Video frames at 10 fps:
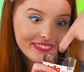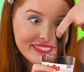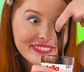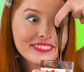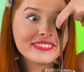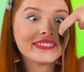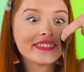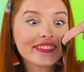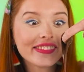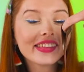Gah!
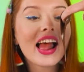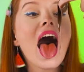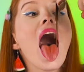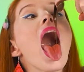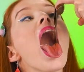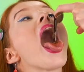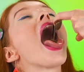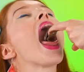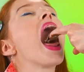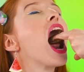Mary takes
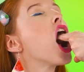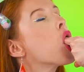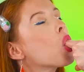Nutella.